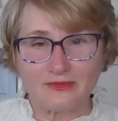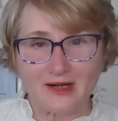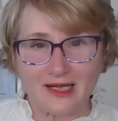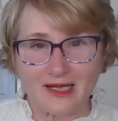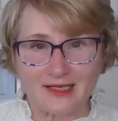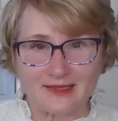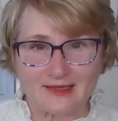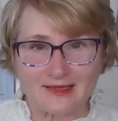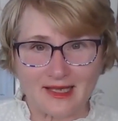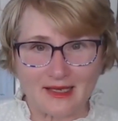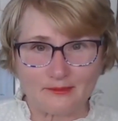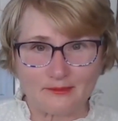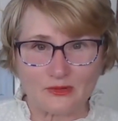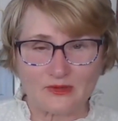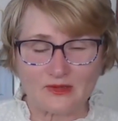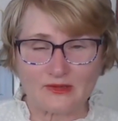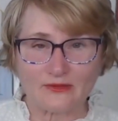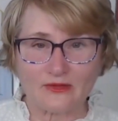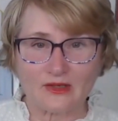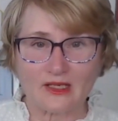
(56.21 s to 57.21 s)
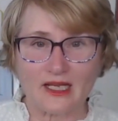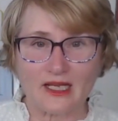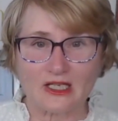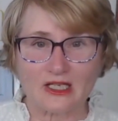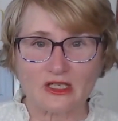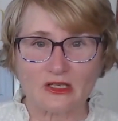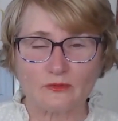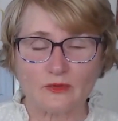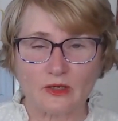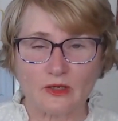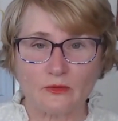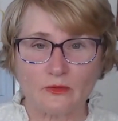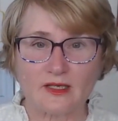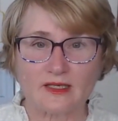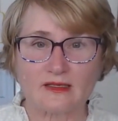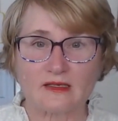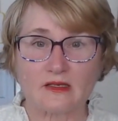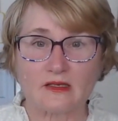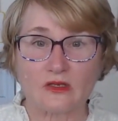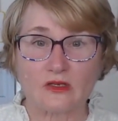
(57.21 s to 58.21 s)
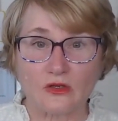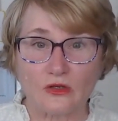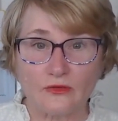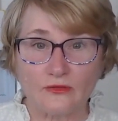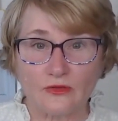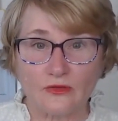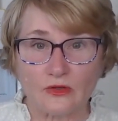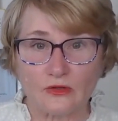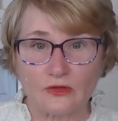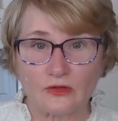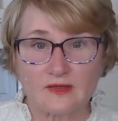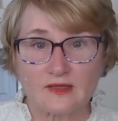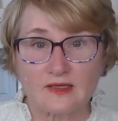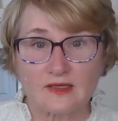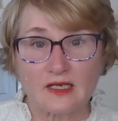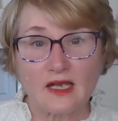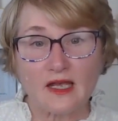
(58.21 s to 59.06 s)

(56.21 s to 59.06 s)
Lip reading: examples of connection requests that you've used